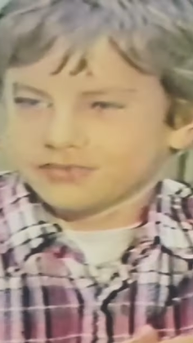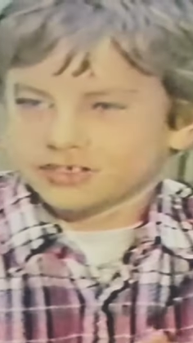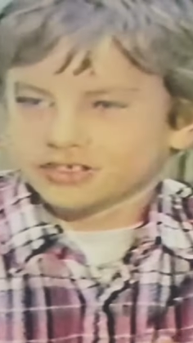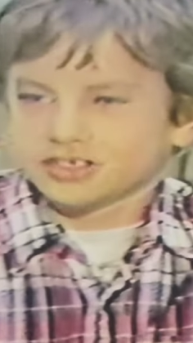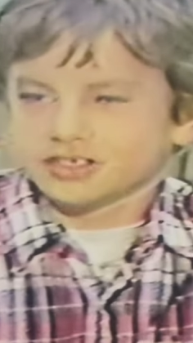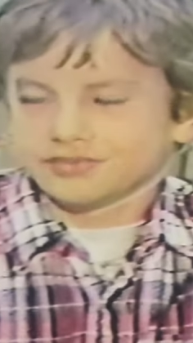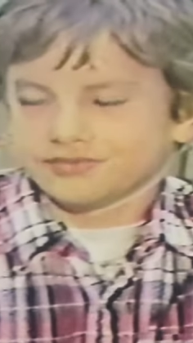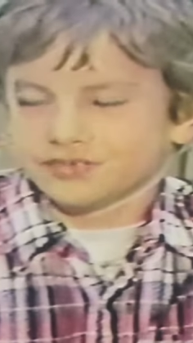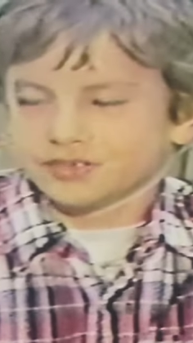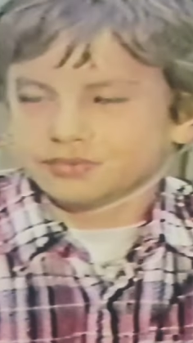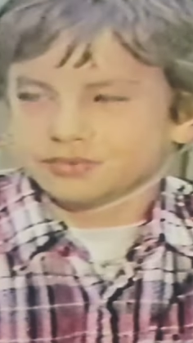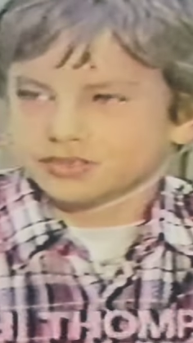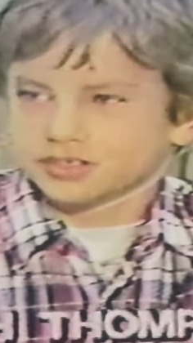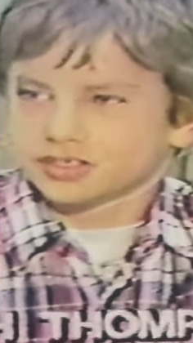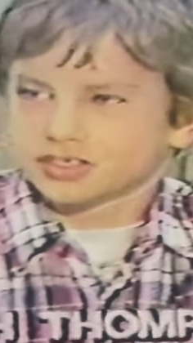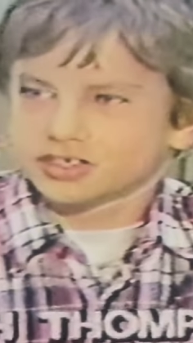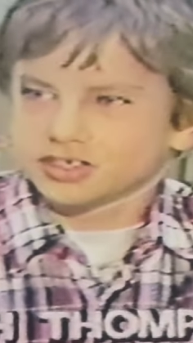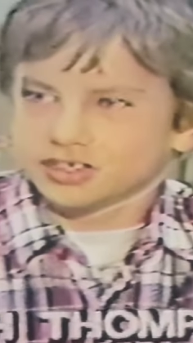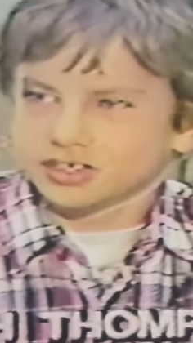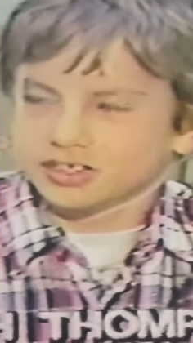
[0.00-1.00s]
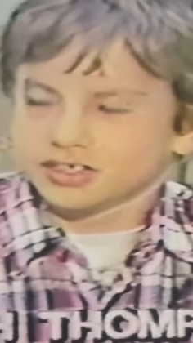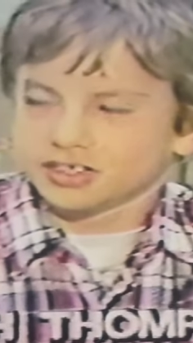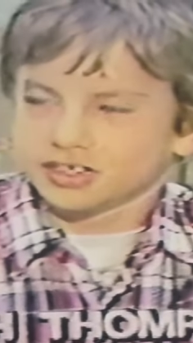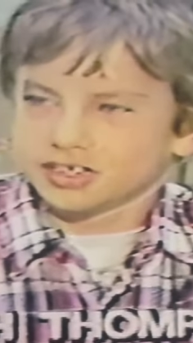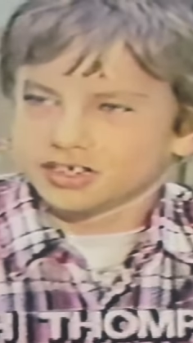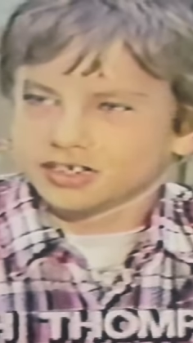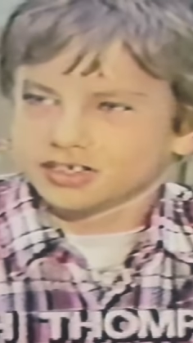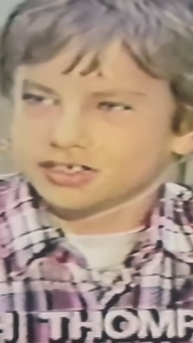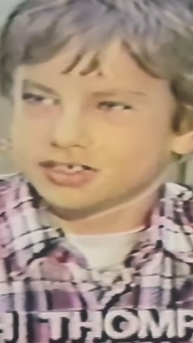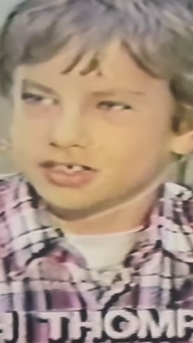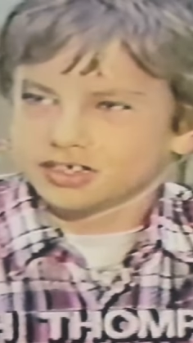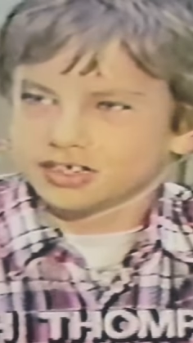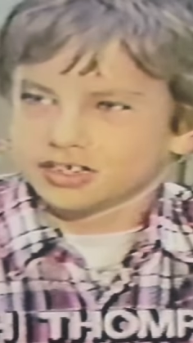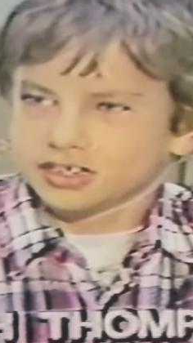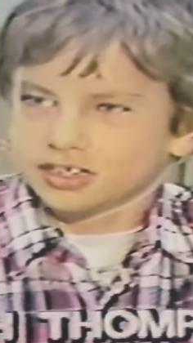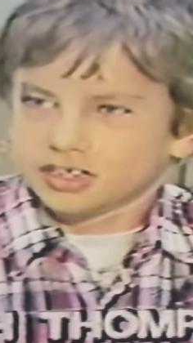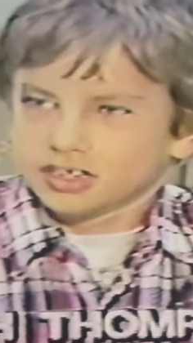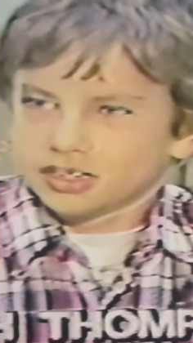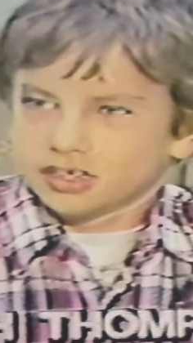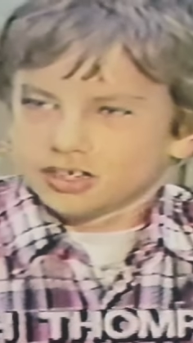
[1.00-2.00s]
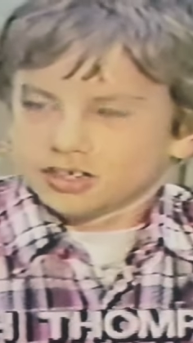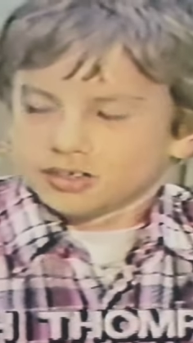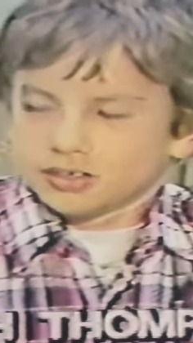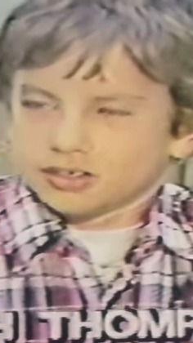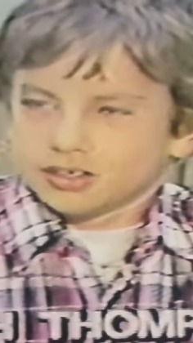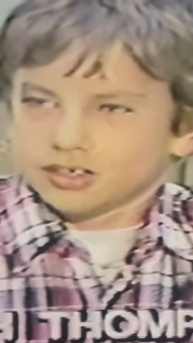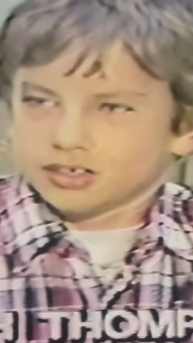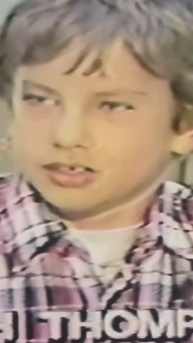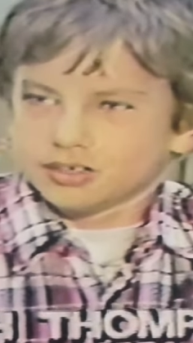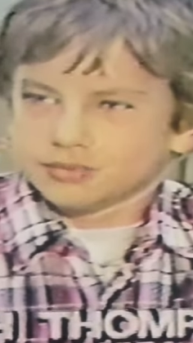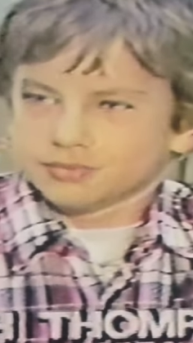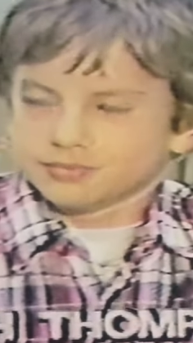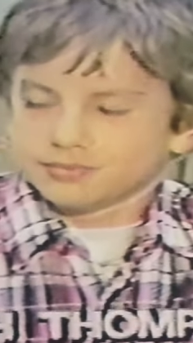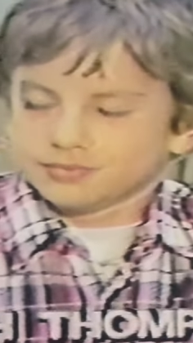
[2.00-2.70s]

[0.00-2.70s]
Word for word: first of all, it was scared me, but, um,